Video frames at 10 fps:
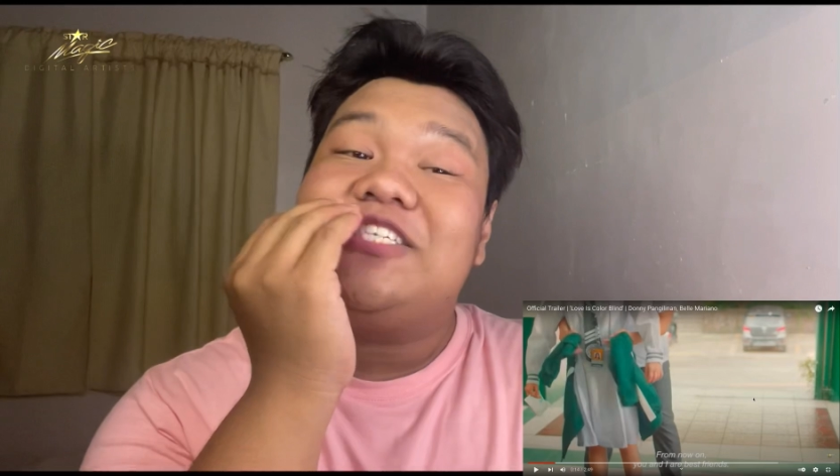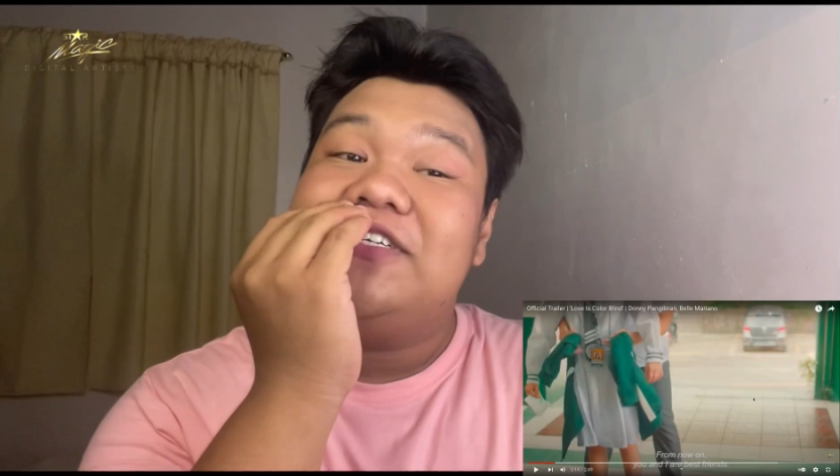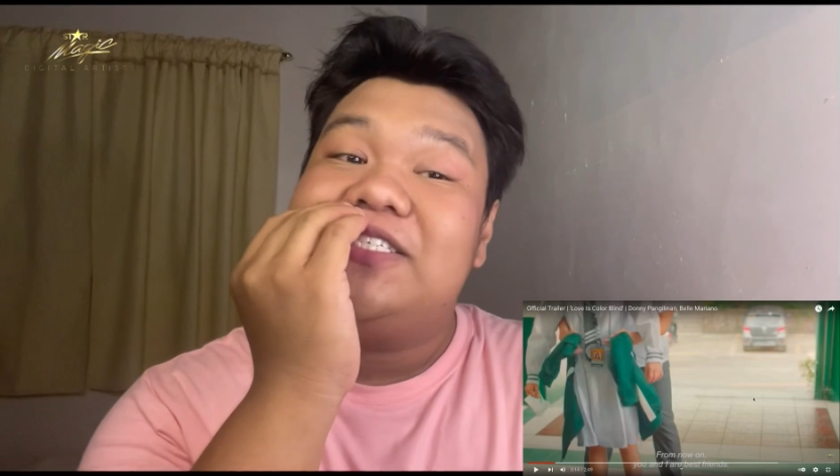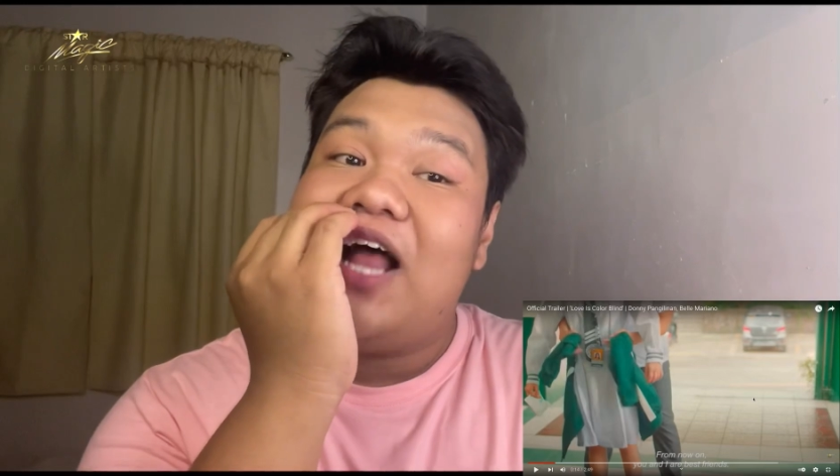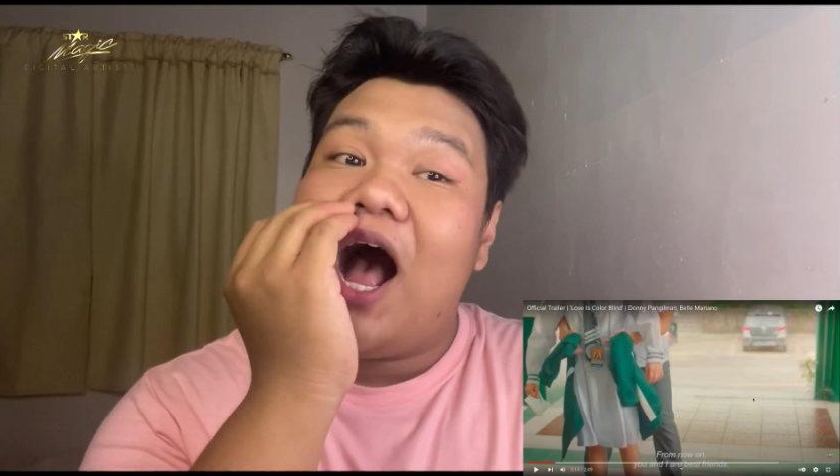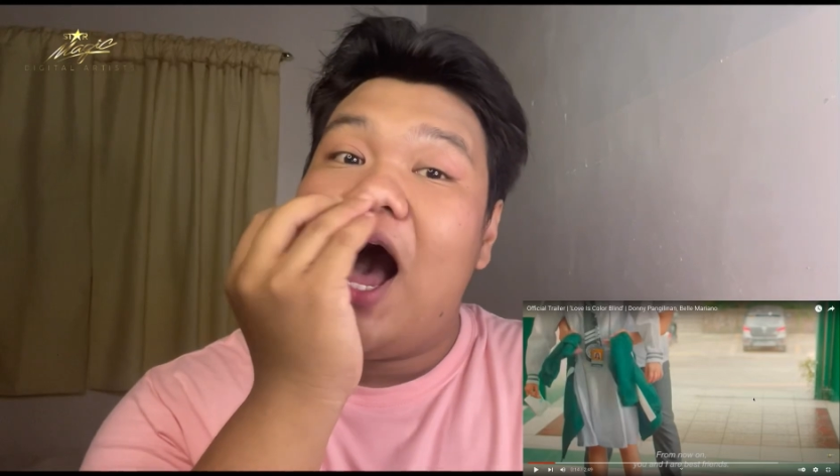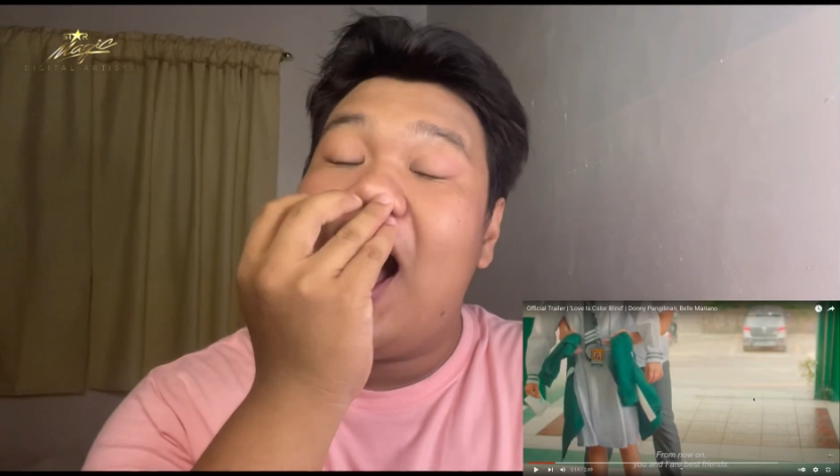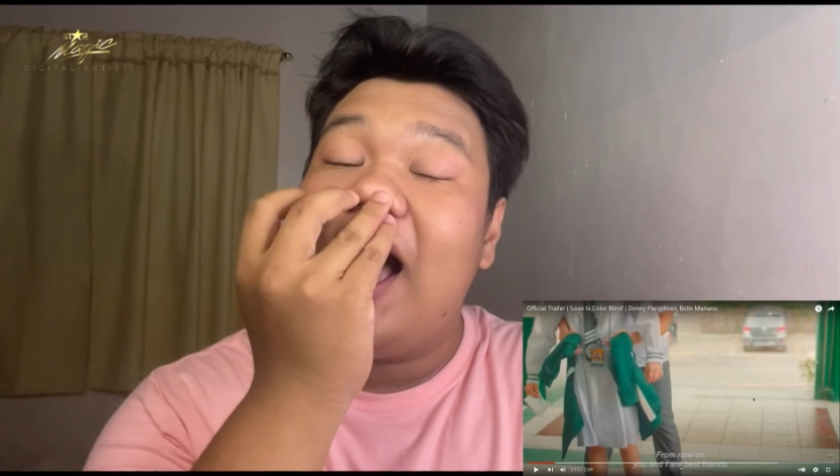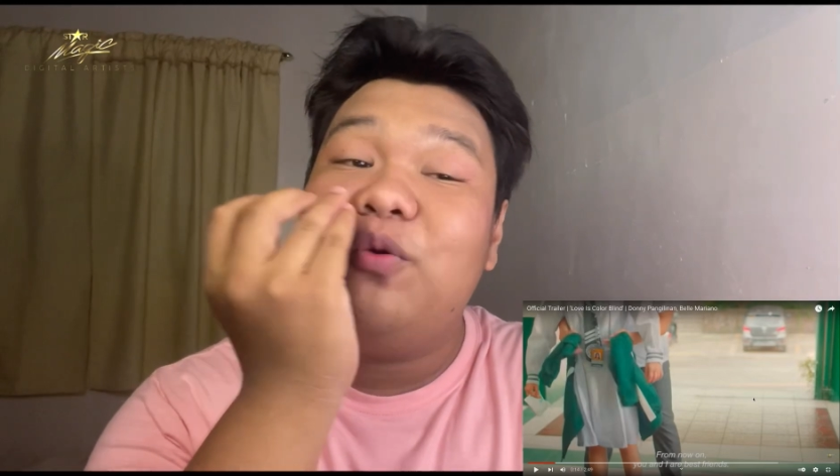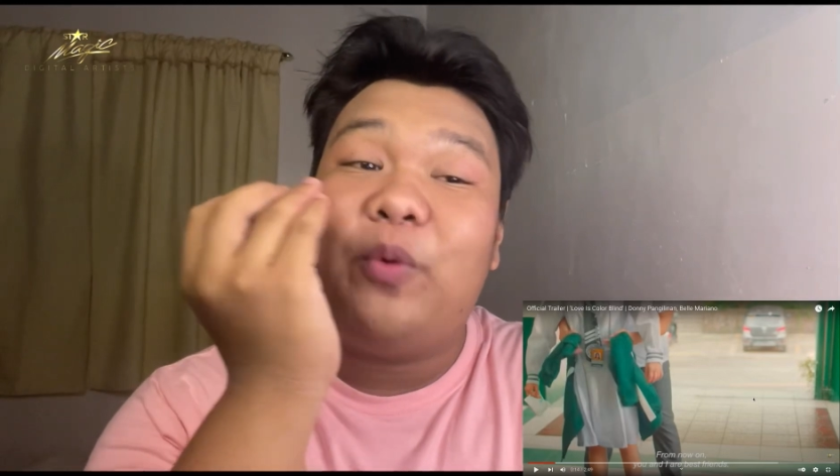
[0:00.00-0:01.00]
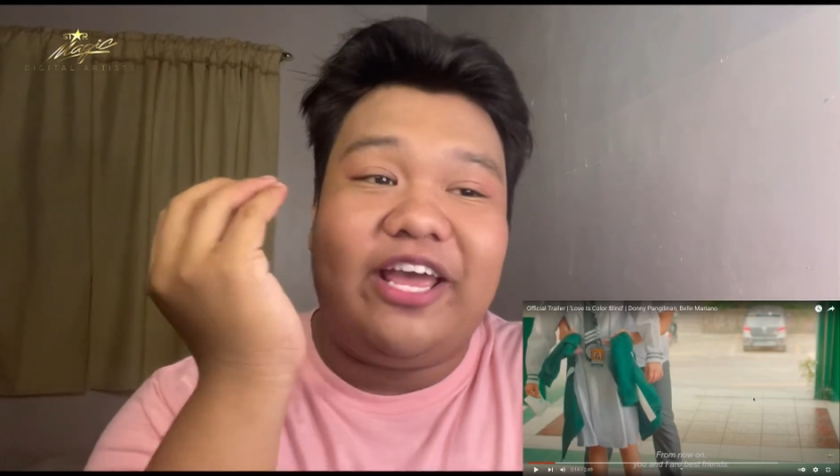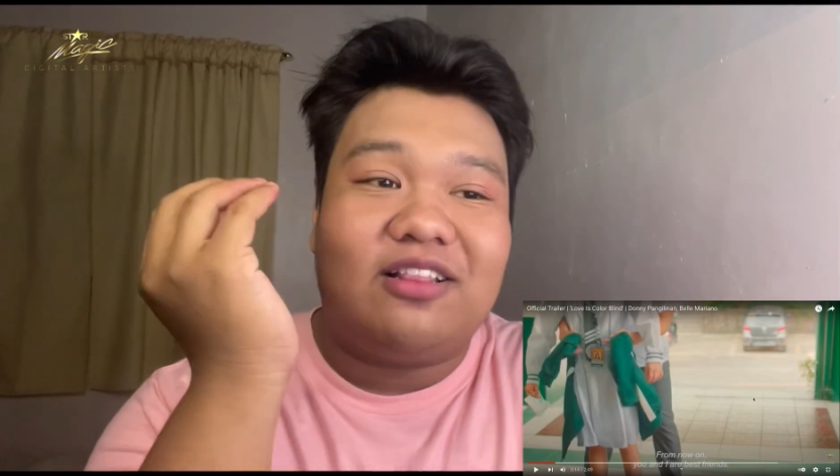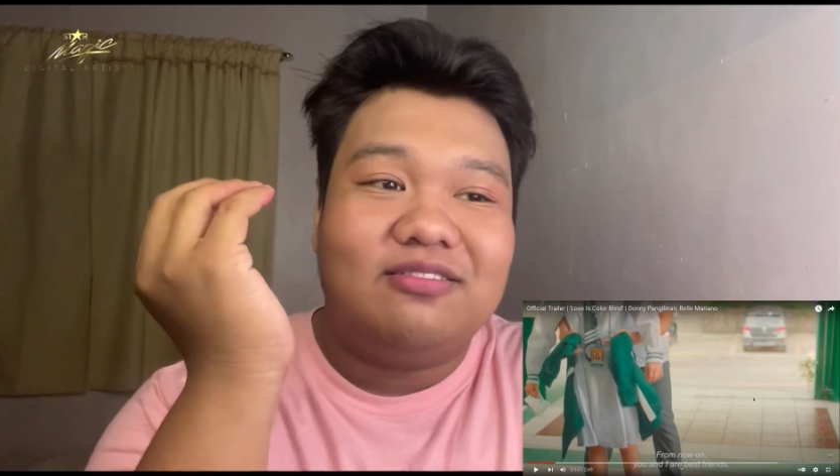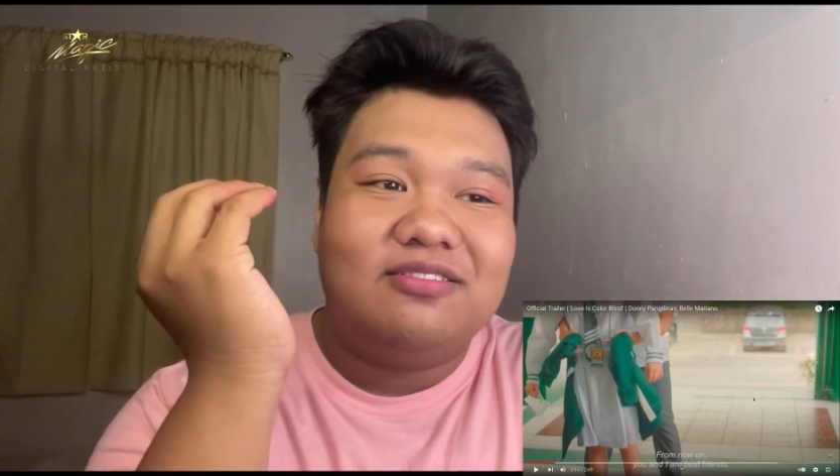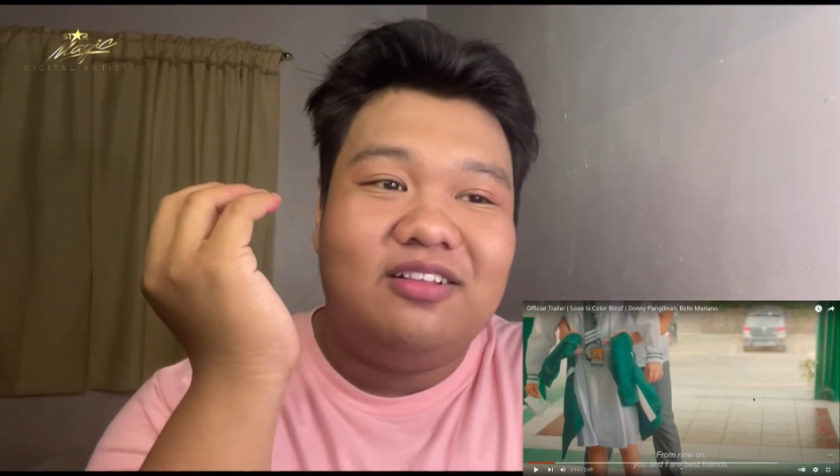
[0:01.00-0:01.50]
friends na. Ay,
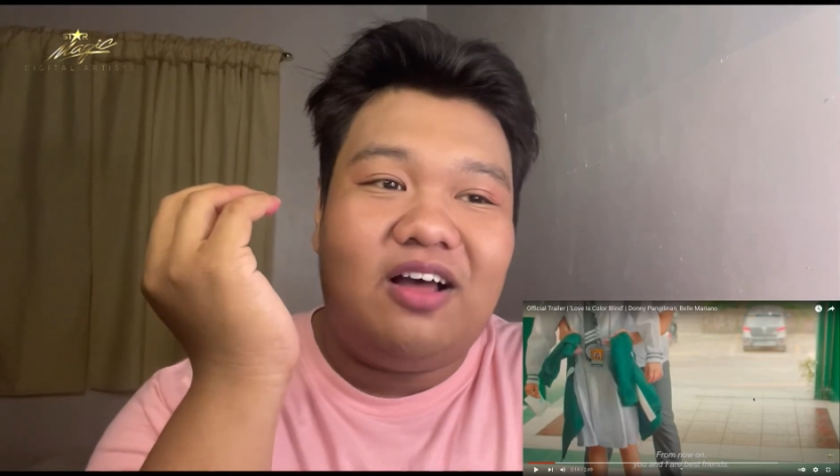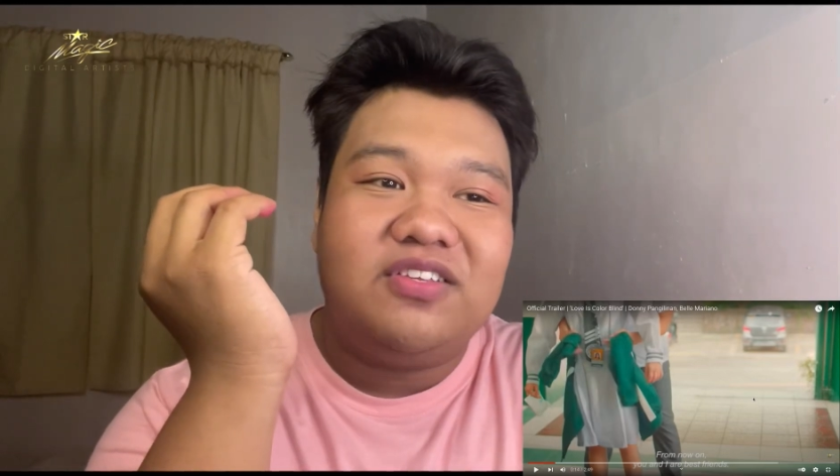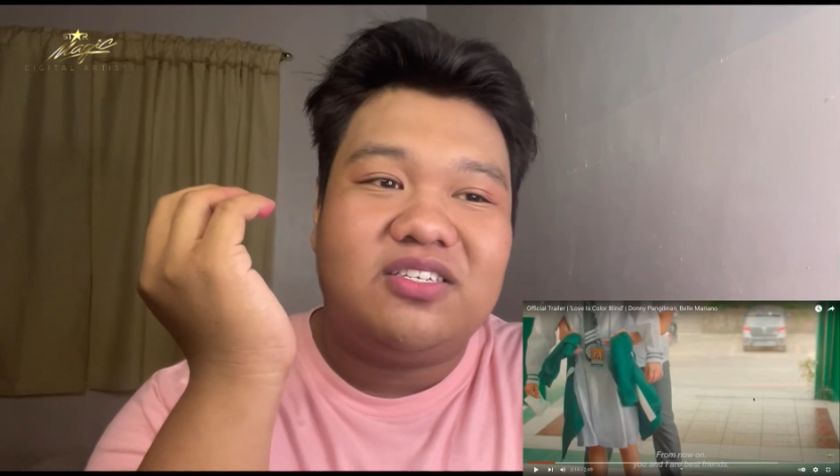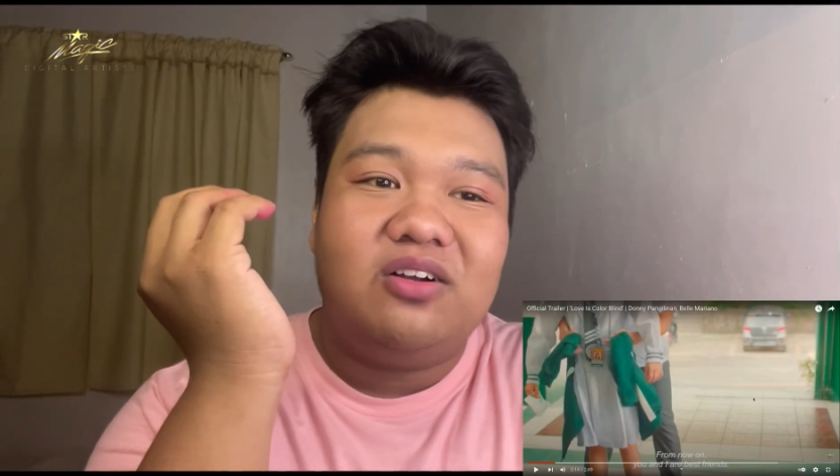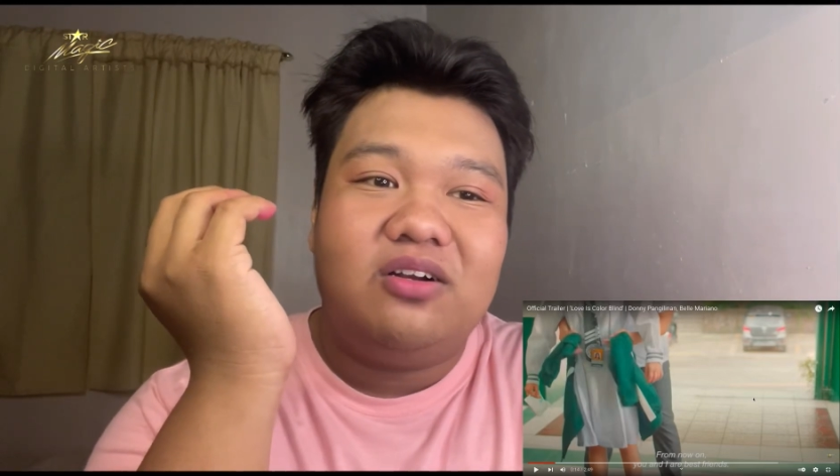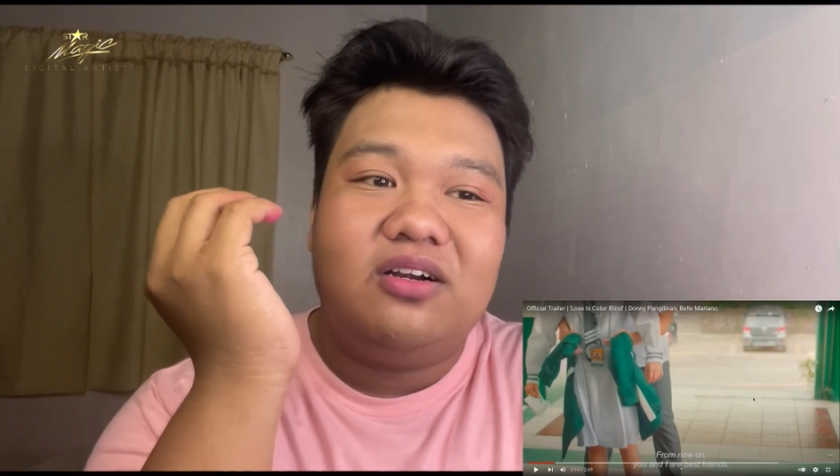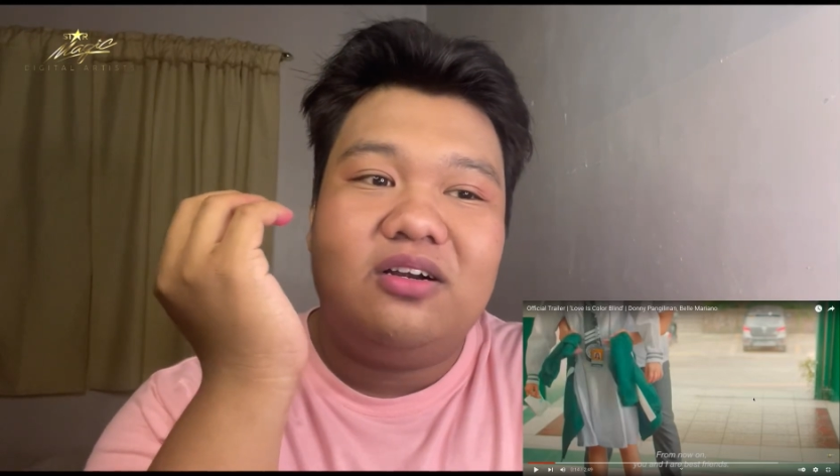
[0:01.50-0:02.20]
wait! Love is good.